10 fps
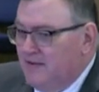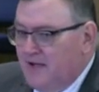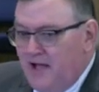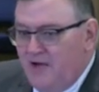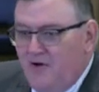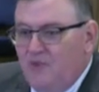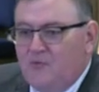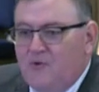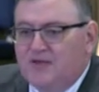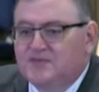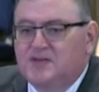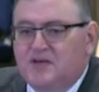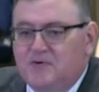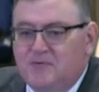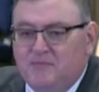got all the rest
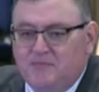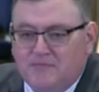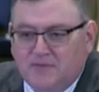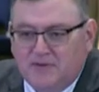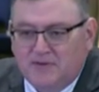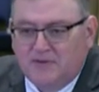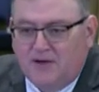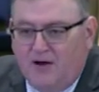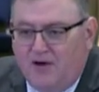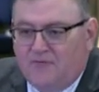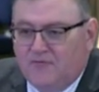of them off